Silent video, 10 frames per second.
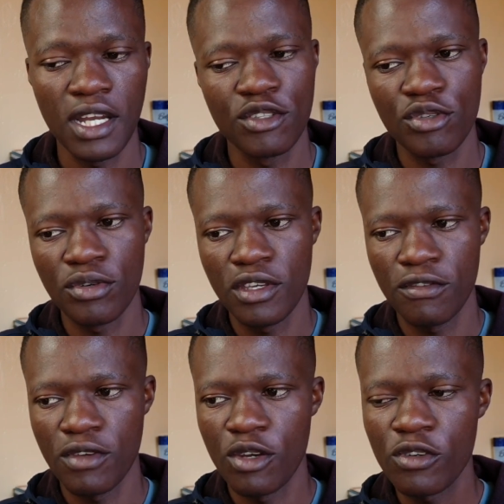And so
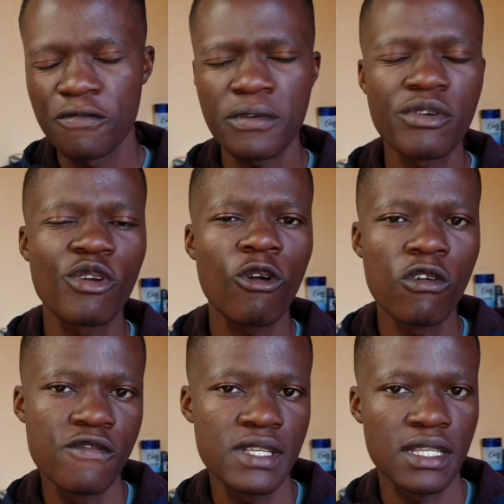if you're not very
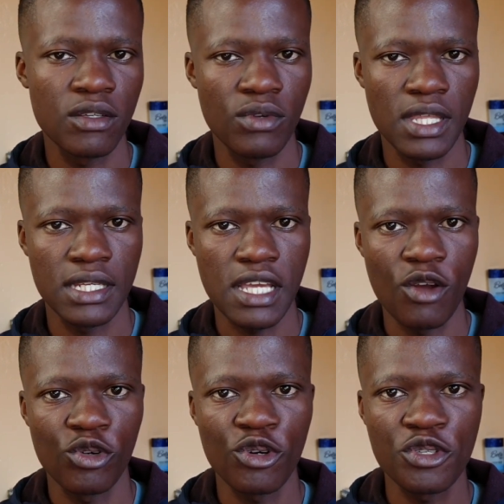conversant with that, I
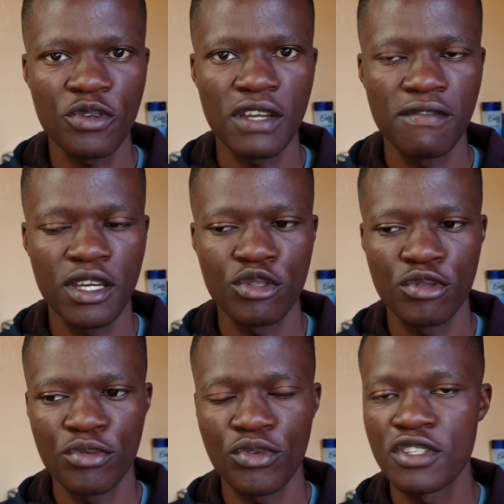would also advise you
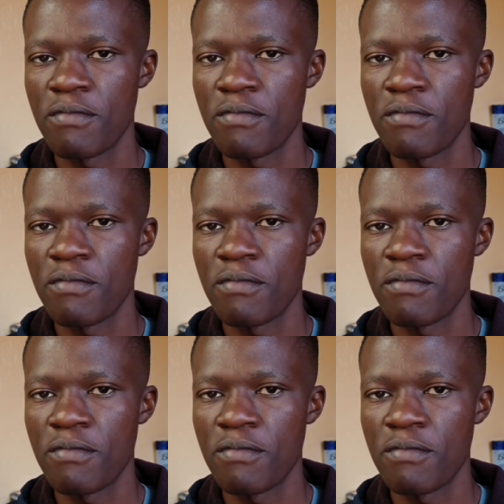to watch